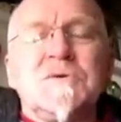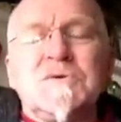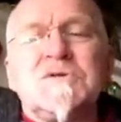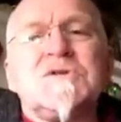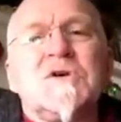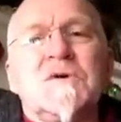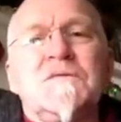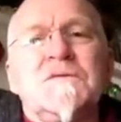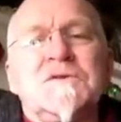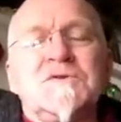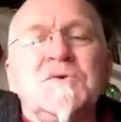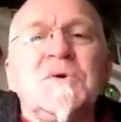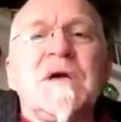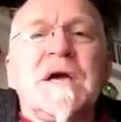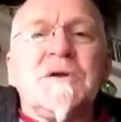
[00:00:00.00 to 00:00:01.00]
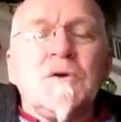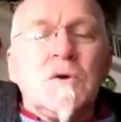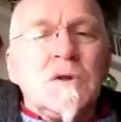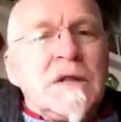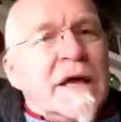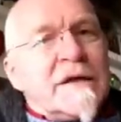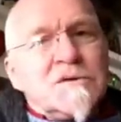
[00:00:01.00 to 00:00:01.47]
surface. You cannot
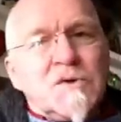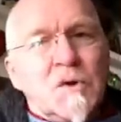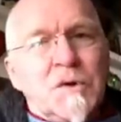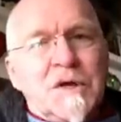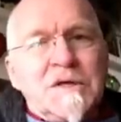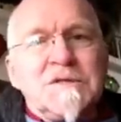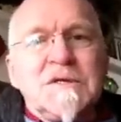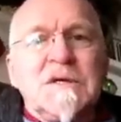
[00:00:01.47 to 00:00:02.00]
land on it.